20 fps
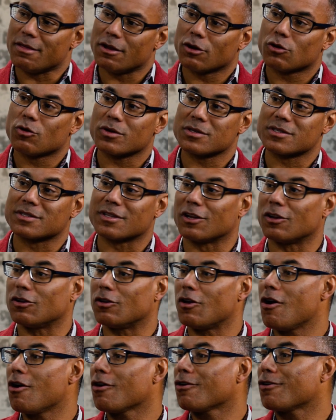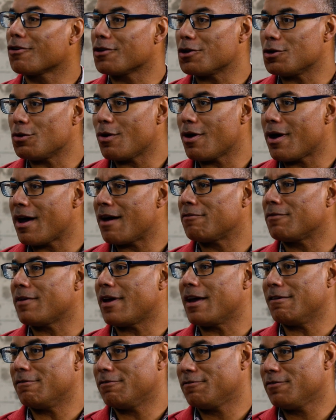then, of course, the longer you have
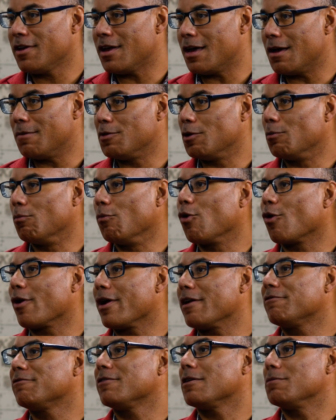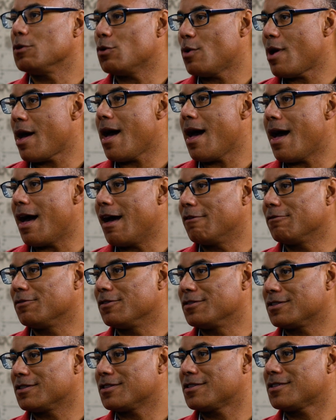AFib, the more AFib you have.
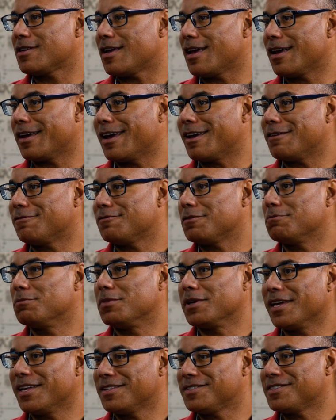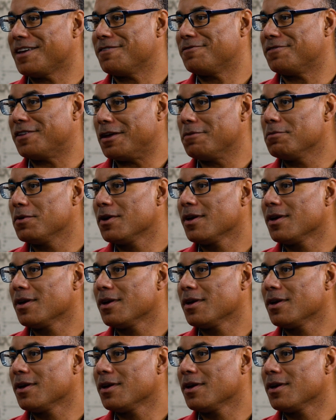There's this saying, AFib begets AFib.